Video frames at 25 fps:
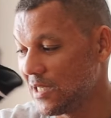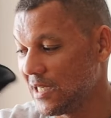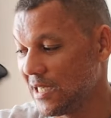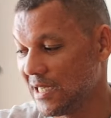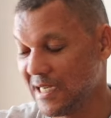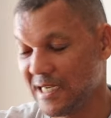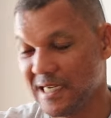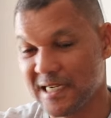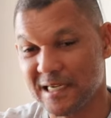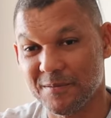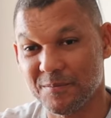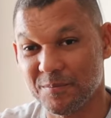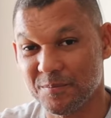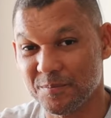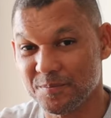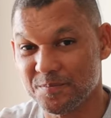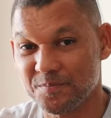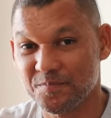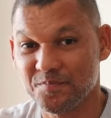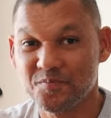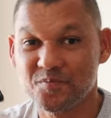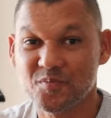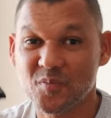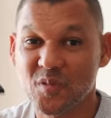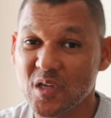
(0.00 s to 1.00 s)

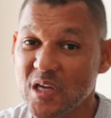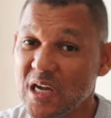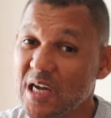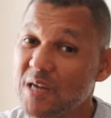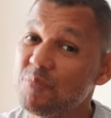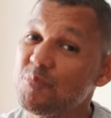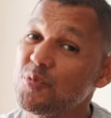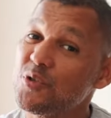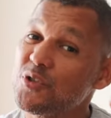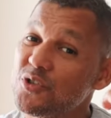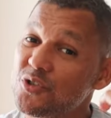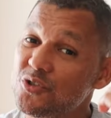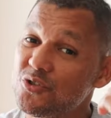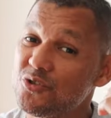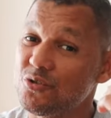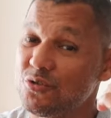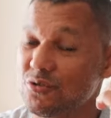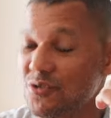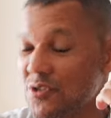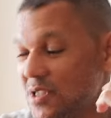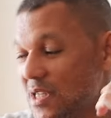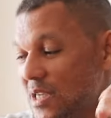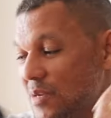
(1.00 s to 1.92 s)
I put the shorts